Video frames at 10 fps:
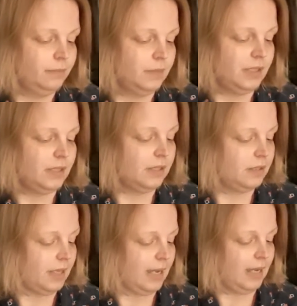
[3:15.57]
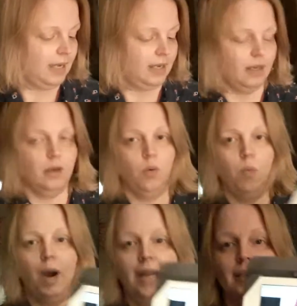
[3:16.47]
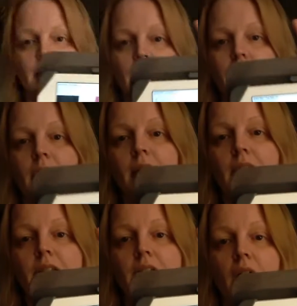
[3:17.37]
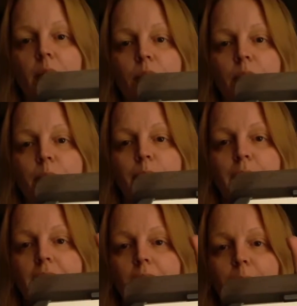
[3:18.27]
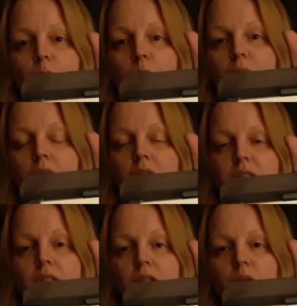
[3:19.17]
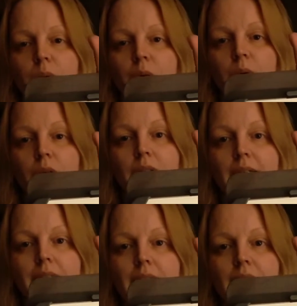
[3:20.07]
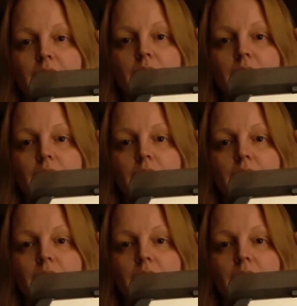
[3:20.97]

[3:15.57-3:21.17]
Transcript: this is a white top with pink polka dots and a 3/4 length sleeves.